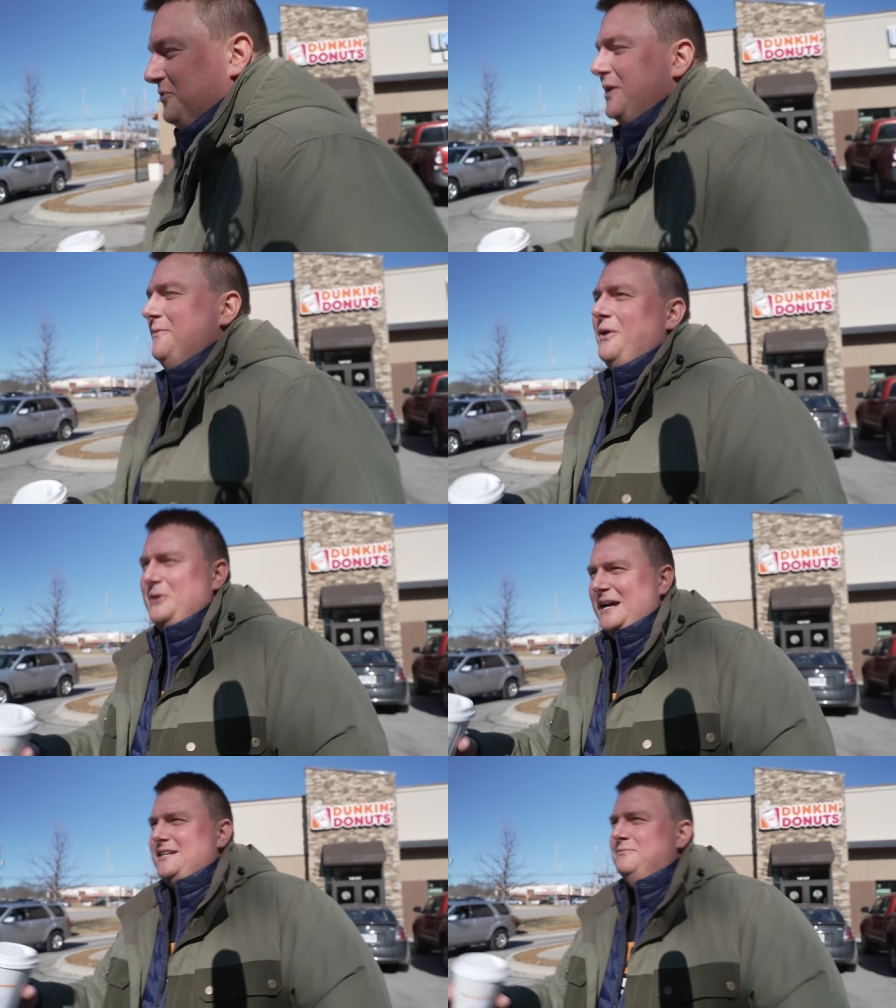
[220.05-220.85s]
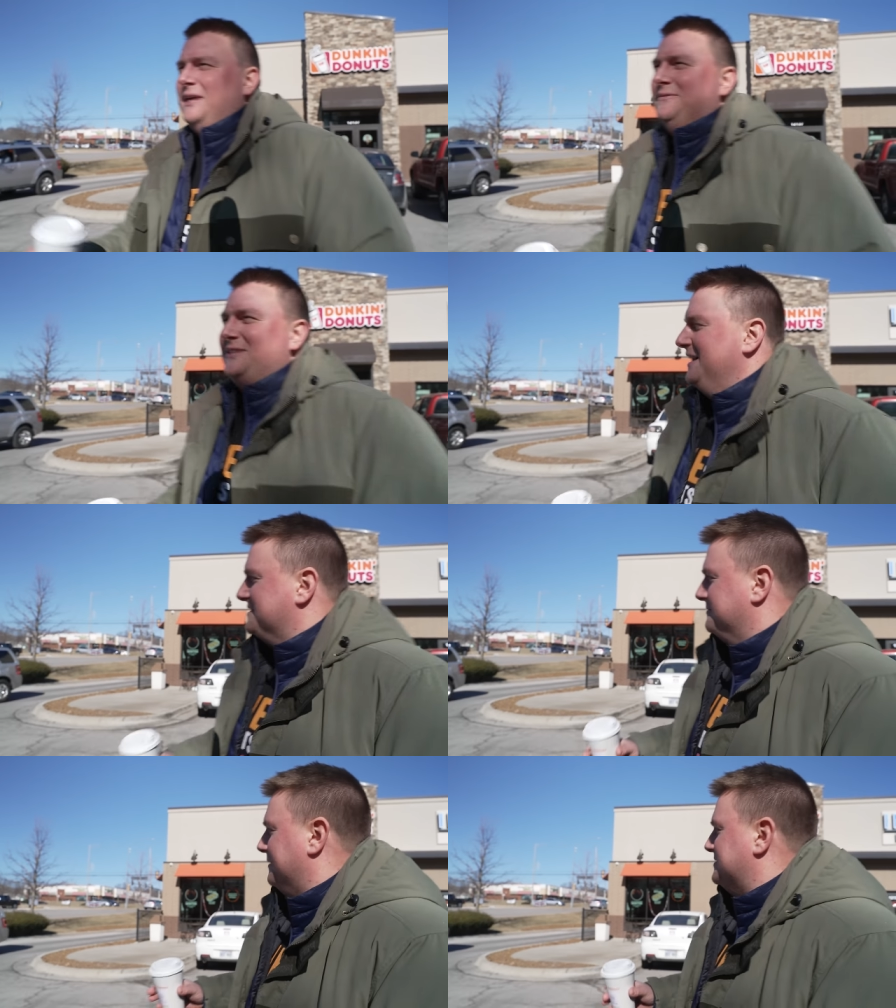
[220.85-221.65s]
So, oh yeah, sometimes,
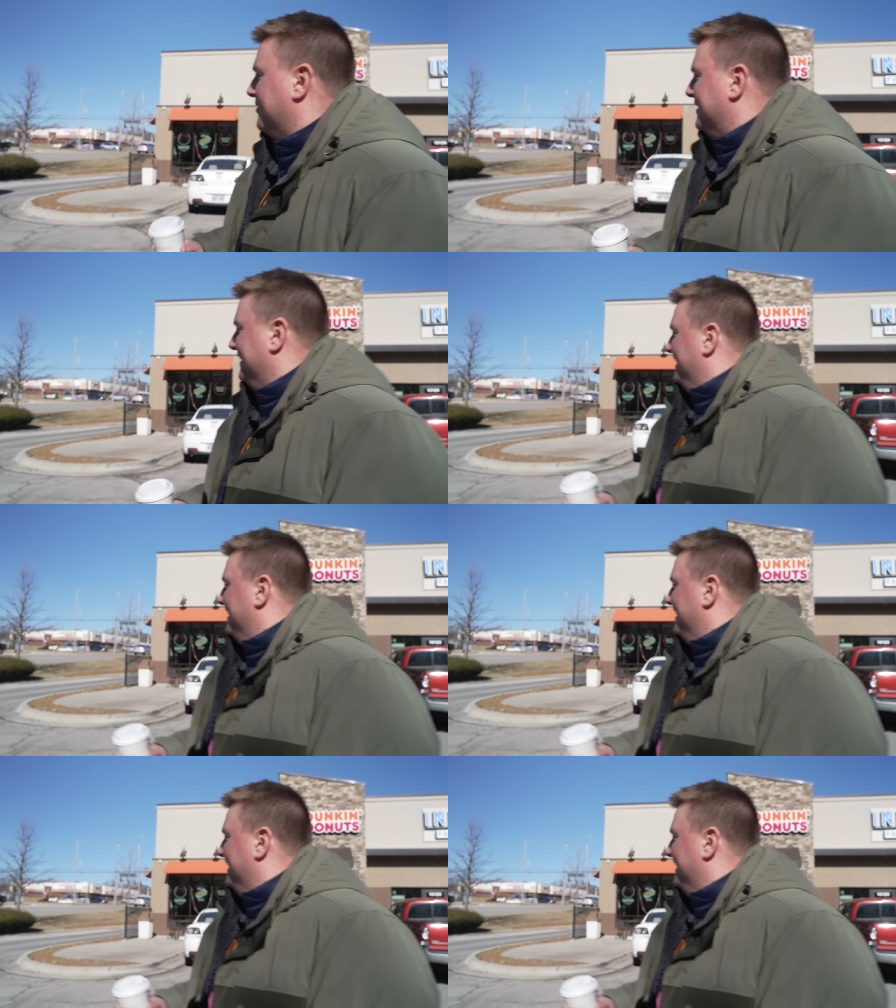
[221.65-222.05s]
sometimes he's already.